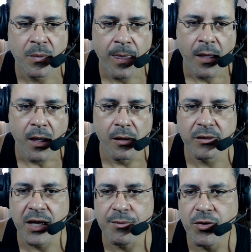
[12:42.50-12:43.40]
Okay,
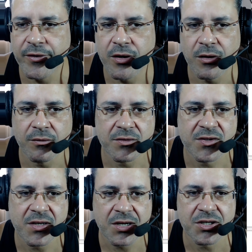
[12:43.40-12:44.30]
moving on.
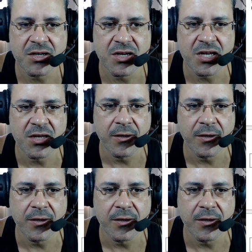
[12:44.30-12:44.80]
Section E.